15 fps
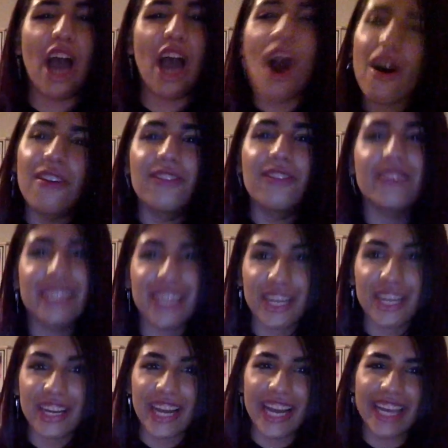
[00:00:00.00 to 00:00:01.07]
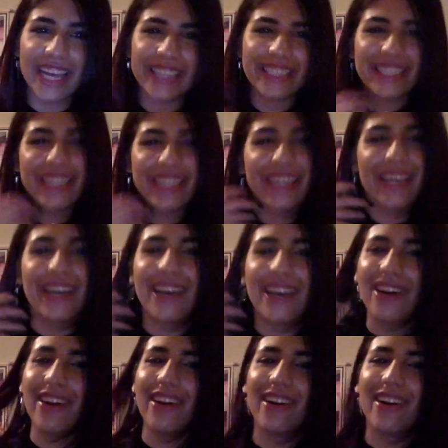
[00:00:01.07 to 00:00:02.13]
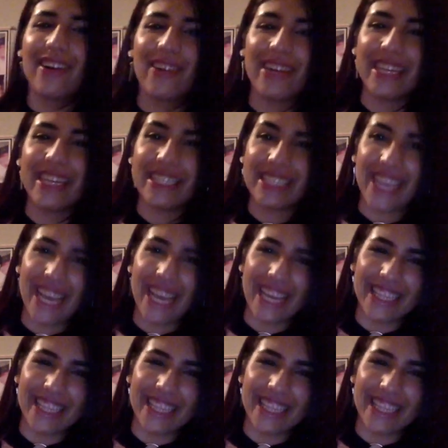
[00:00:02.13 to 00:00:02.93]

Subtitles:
with her head or his head.